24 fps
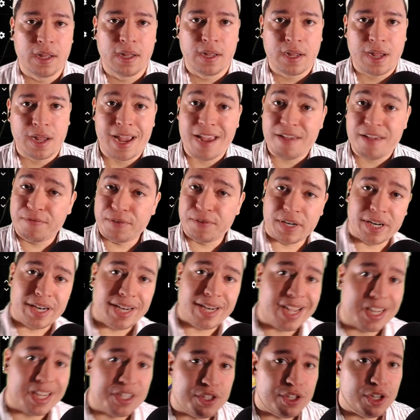And for the
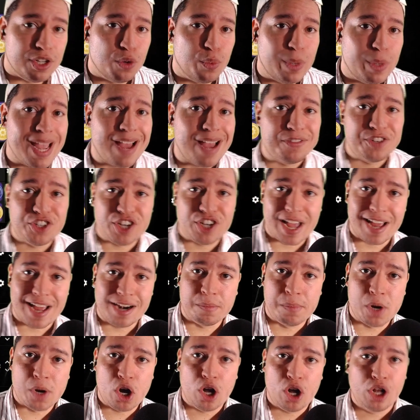next 2, we have Shadow
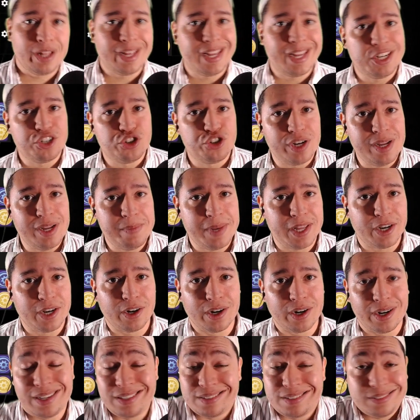Ball and Dream Eater.
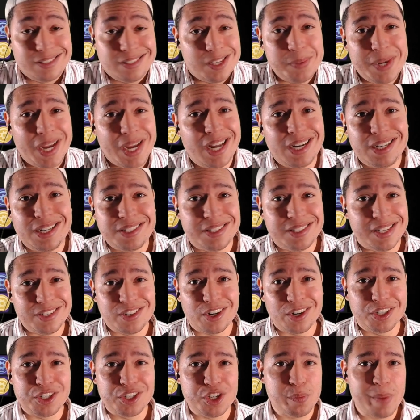And to be honest, these
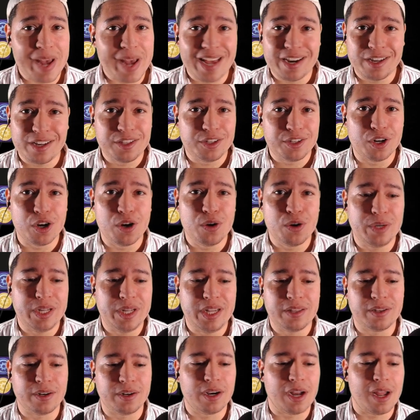aren't too bad on their own
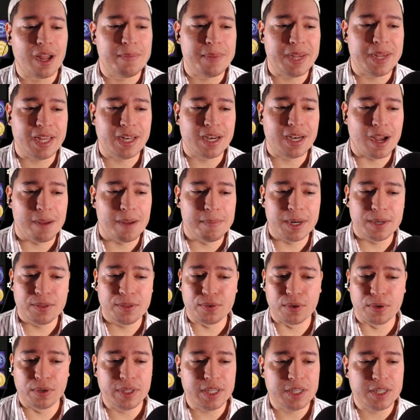either. I mean, I'm going to
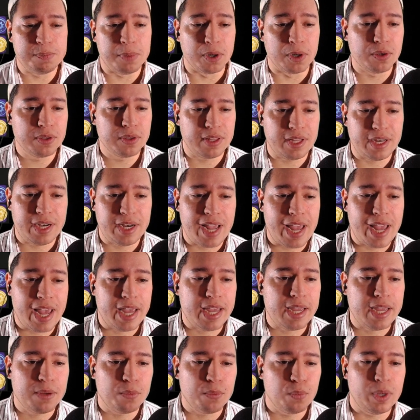throw these both in A,
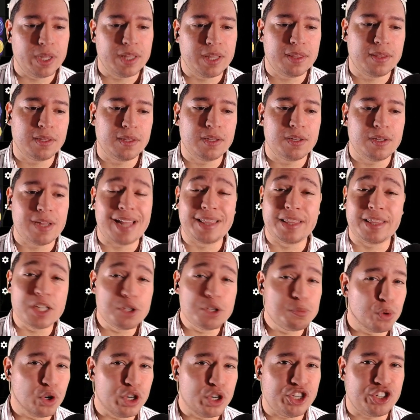with at this
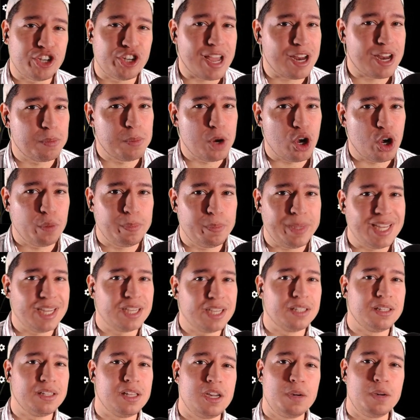point Shadow Ball being a
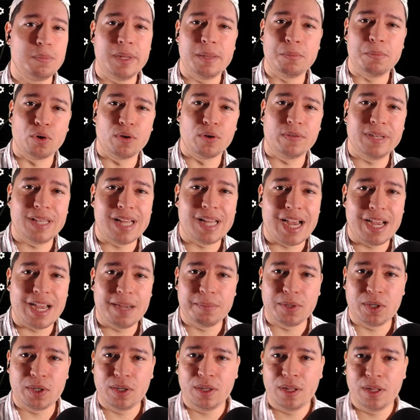little bit more
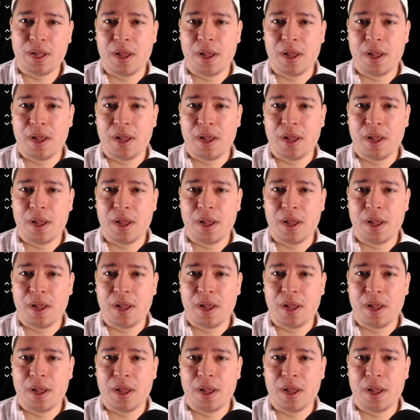reliable.